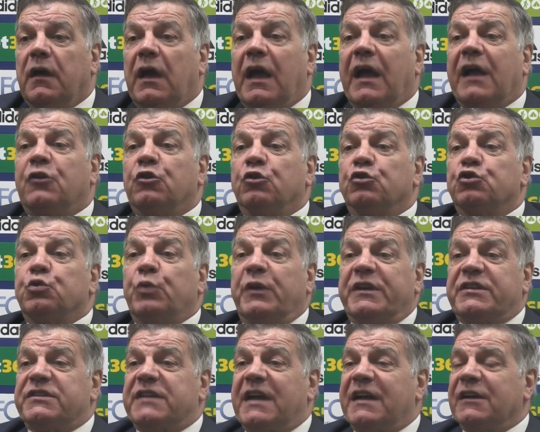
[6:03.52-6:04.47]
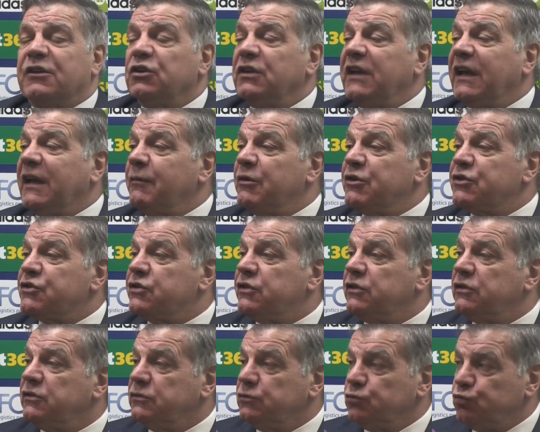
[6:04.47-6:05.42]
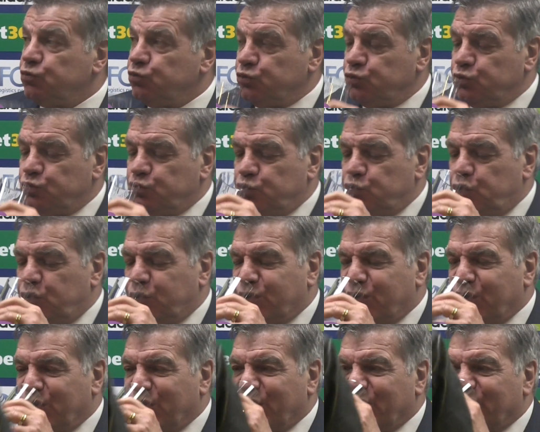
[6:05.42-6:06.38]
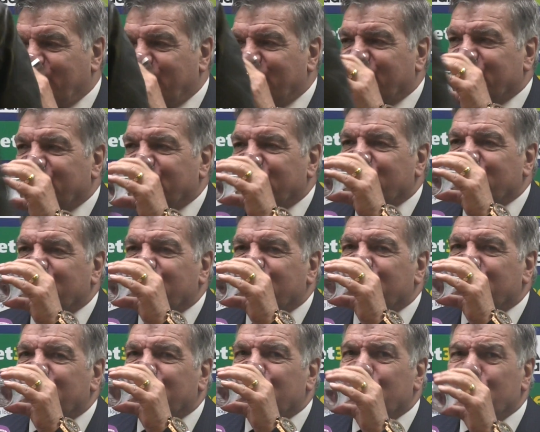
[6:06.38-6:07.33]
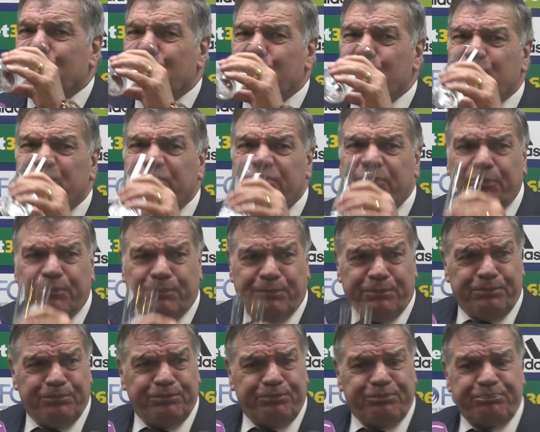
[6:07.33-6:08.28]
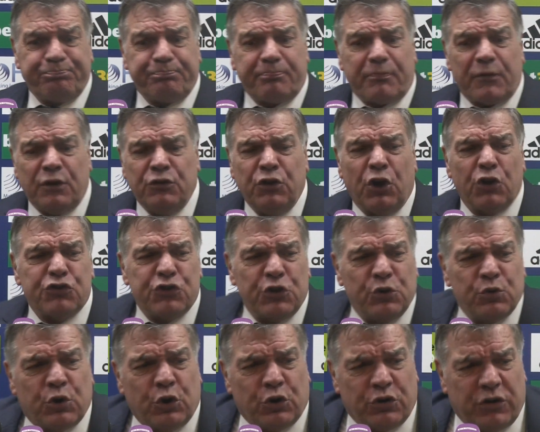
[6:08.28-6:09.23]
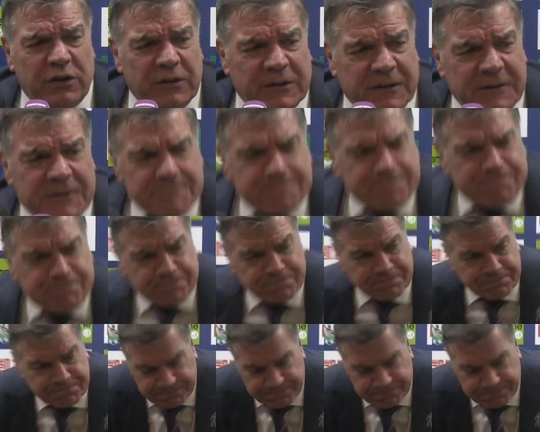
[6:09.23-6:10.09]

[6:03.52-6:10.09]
Ankle twist, ankle ligaments. Is it bad or? Mm. Not too good. Oh.